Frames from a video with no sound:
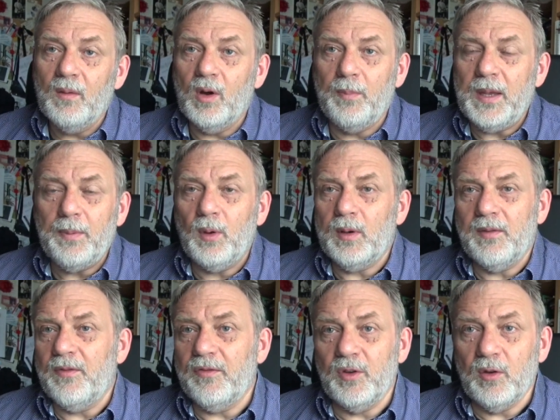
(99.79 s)
where people
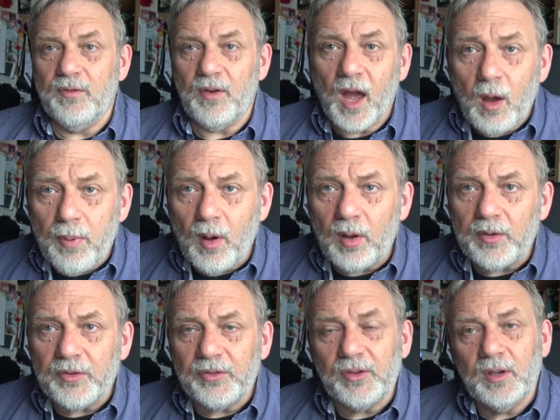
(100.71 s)
only have a few flower
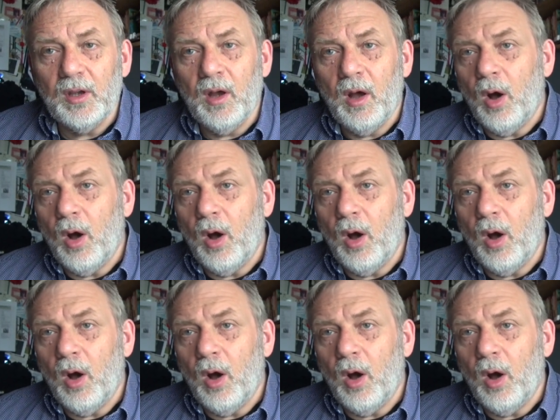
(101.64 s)
pots,